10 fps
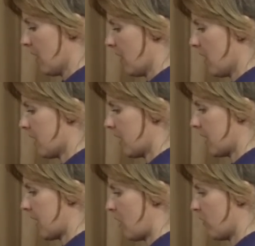this
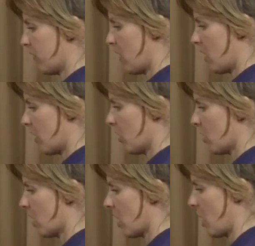is how far you
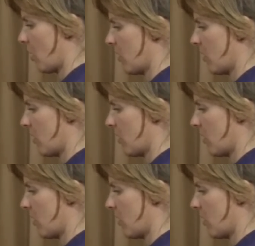can go.